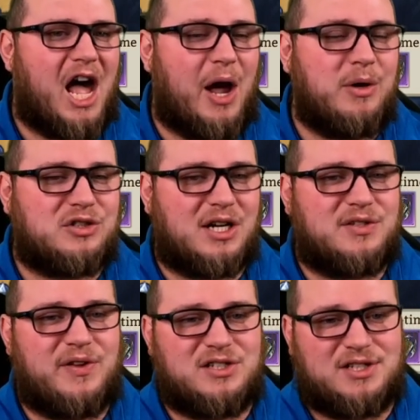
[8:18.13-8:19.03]
I want to try to
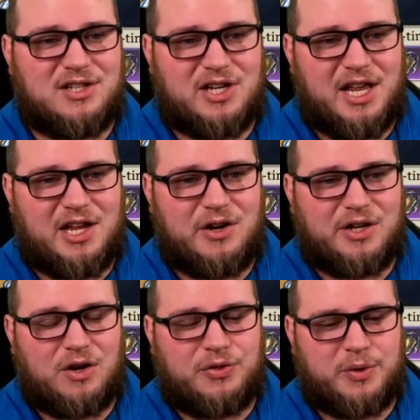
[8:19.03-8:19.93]
finish stage 8 here,
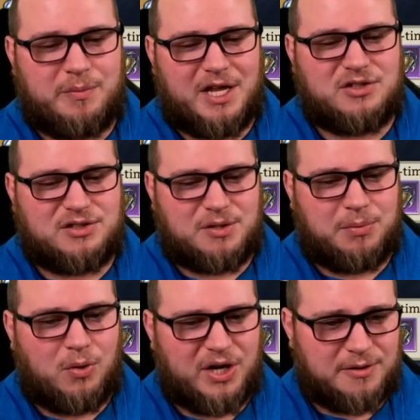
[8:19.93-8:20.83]
get all 3 mages
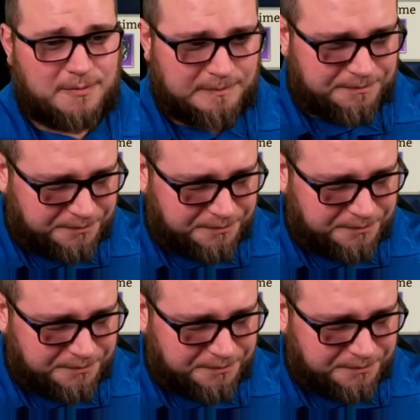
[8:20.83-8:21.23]
deployed,